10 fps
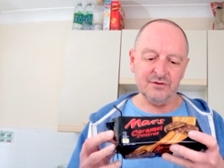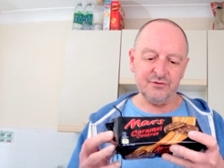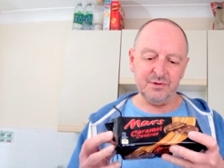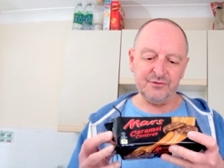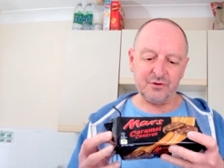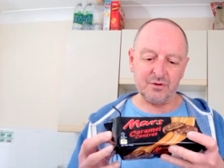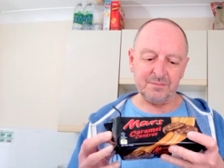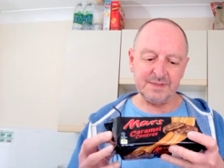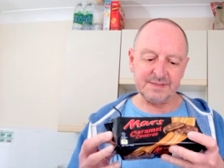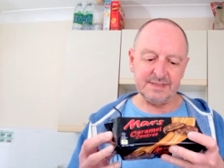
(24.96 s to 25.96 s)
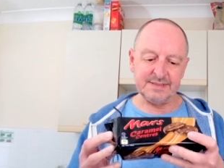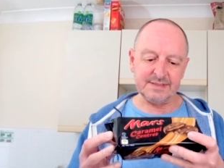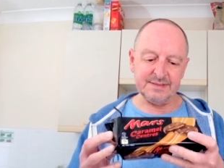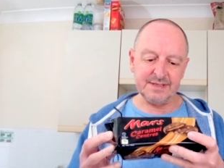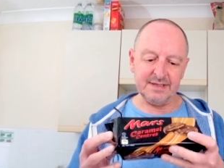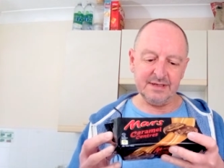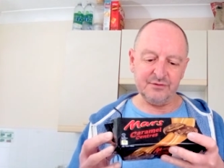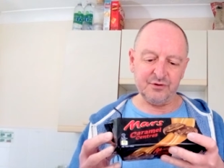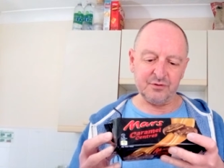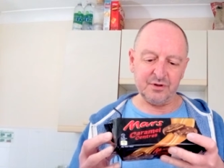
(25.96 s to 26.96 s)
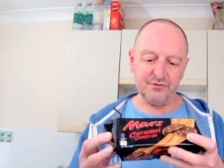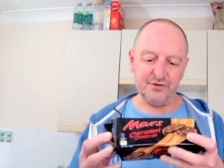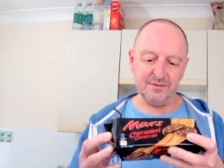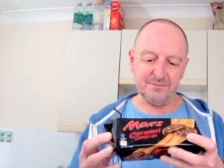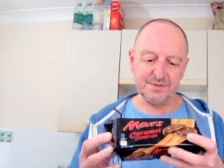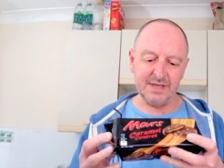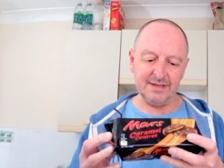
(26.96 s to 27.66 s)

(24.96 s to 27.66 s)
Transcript: Chewy chocolate biscuits containing chocolate chips